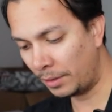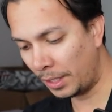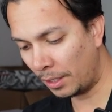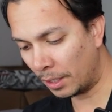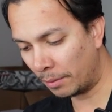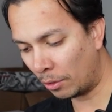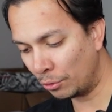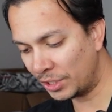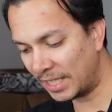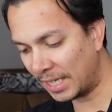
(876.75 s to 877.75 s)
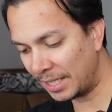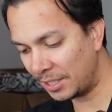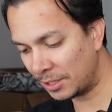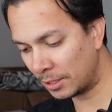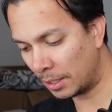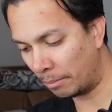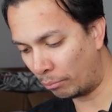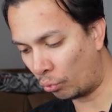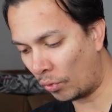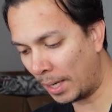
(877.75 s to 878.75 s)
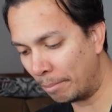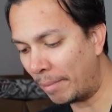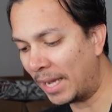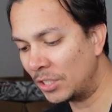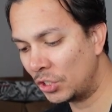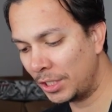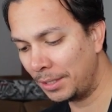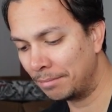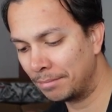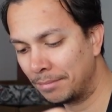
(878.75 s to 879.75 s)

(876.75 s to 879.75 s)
the uh, Prime Banshee,